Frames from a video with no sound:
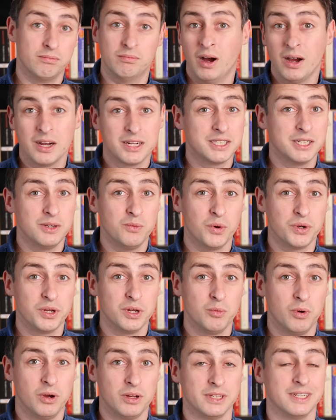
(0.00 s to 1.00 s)
Marketing
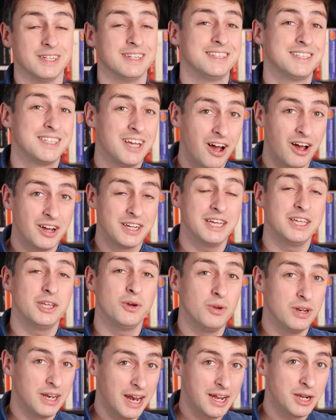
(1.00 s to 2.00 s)
101 Target
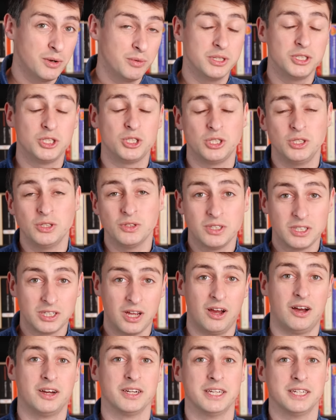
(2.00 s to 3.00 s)
your language to your
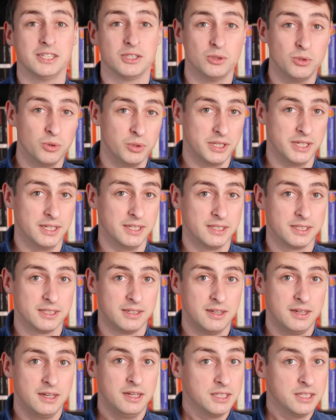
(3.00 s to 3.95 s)
target audience.